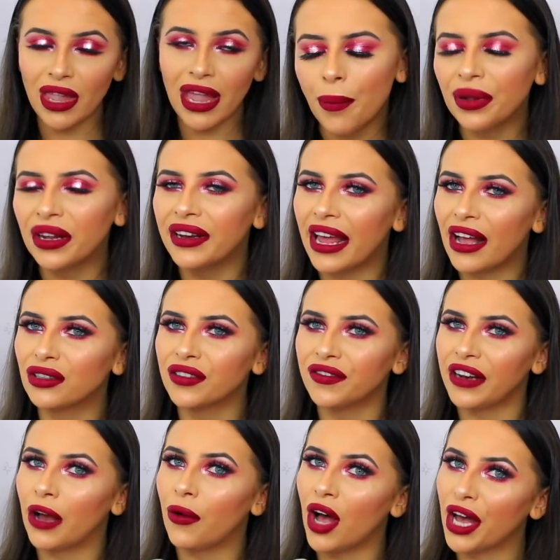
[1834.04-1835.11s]
I put on
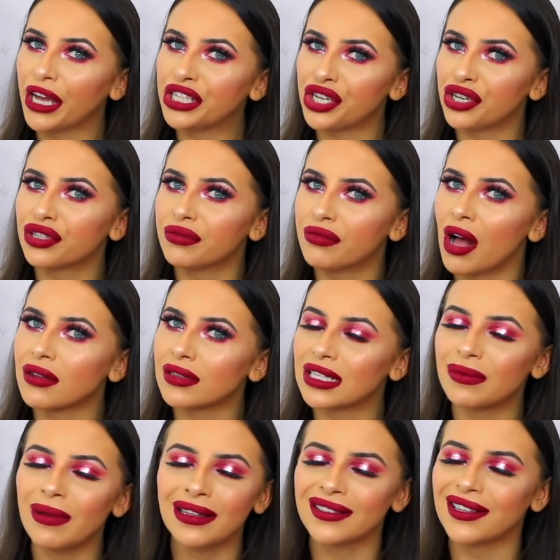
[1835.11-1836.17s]
elderflower high juice from Marks
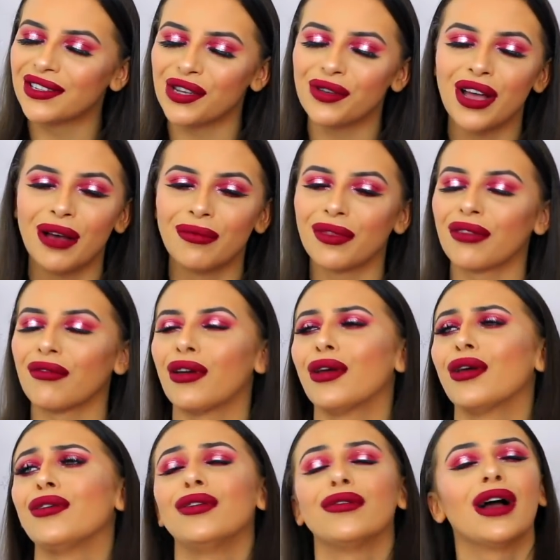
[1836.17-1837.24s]
and Spencer, so you come
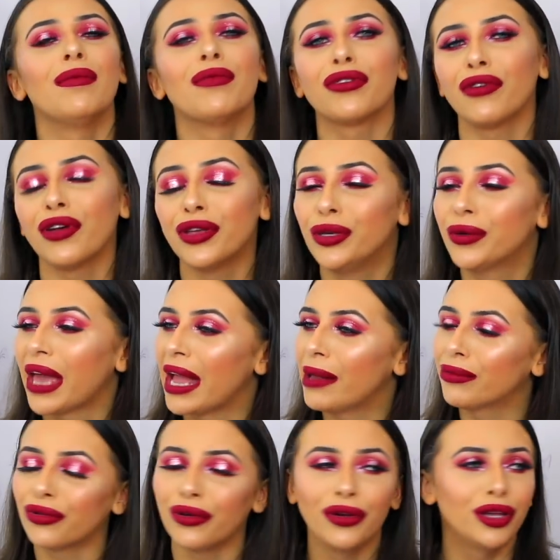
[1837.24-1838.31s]
through, you come through, you
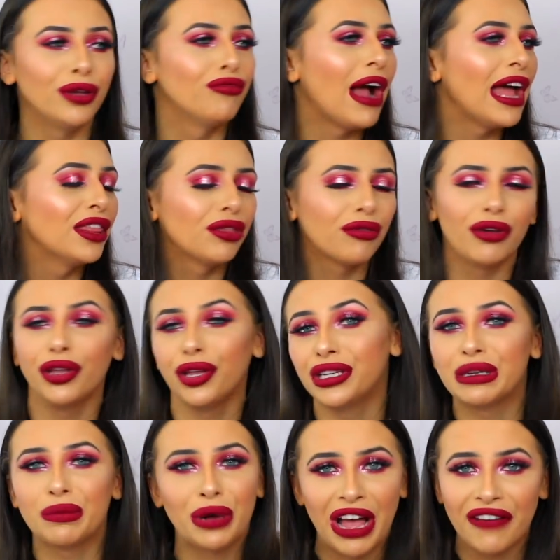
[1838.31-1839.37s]
came through, you ran through,
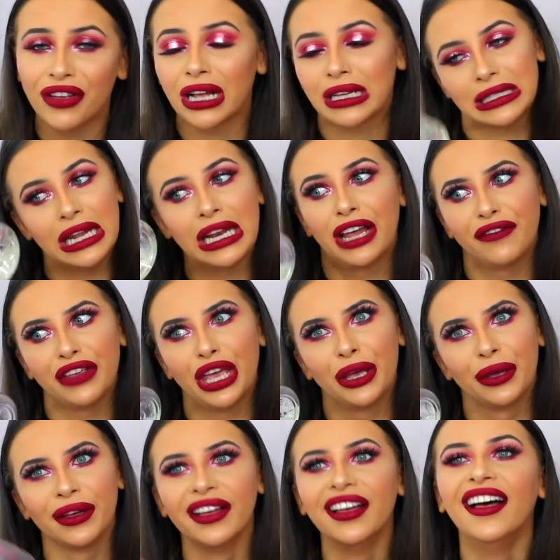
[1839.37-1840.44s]
you did whatever, because I love
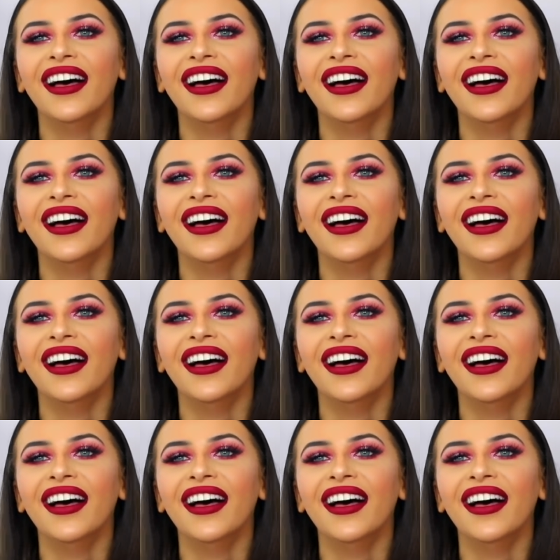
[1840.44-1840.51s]
you.